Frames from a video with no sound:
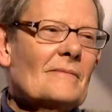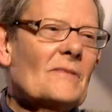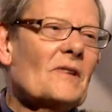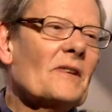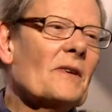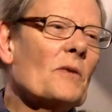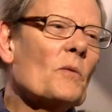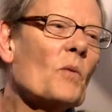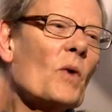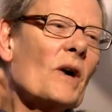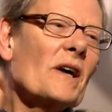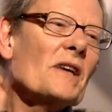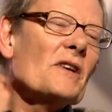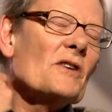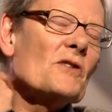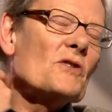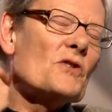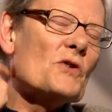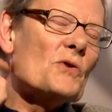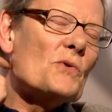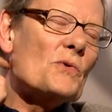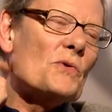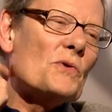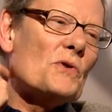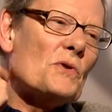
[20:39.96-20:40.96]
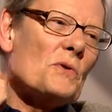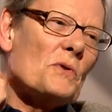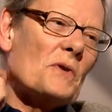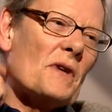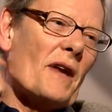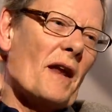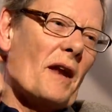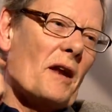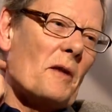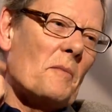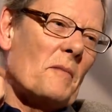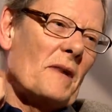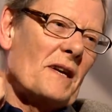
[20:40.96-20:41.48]
And well, the then why don't you do an
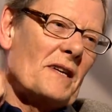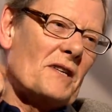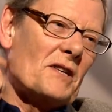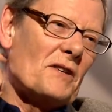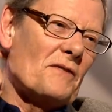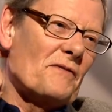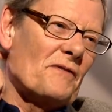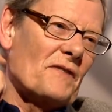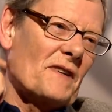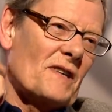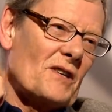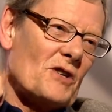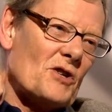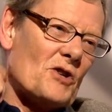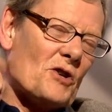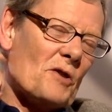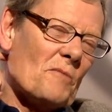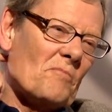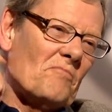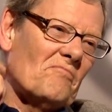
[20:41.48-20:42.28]
animated feature?